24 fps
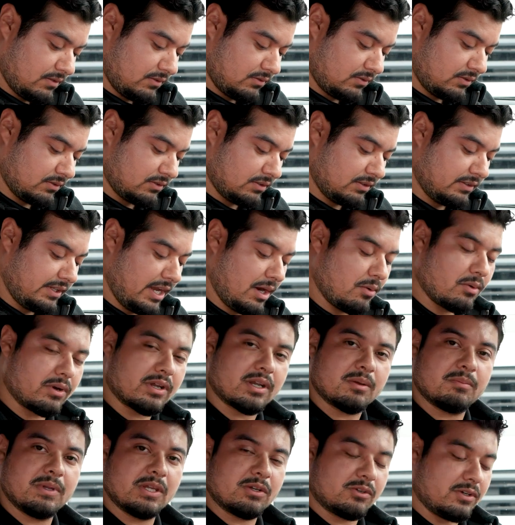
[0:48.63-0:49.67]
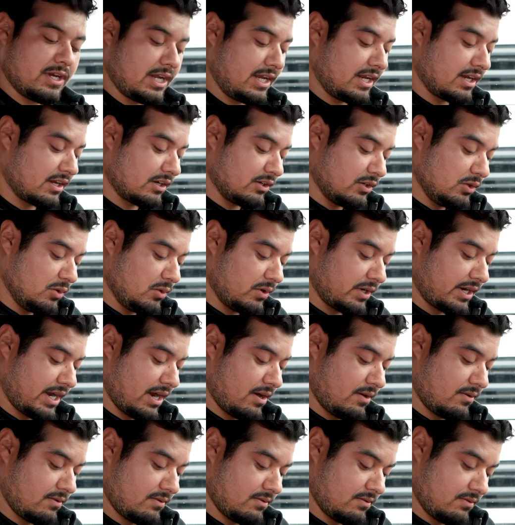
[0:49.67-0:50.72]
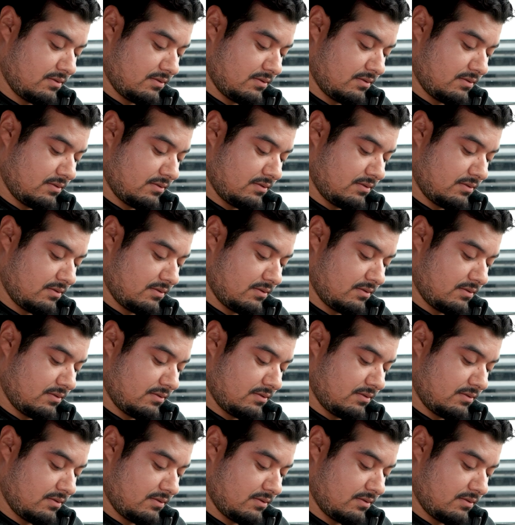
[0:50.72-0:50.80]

So today we're going to be creating a new account.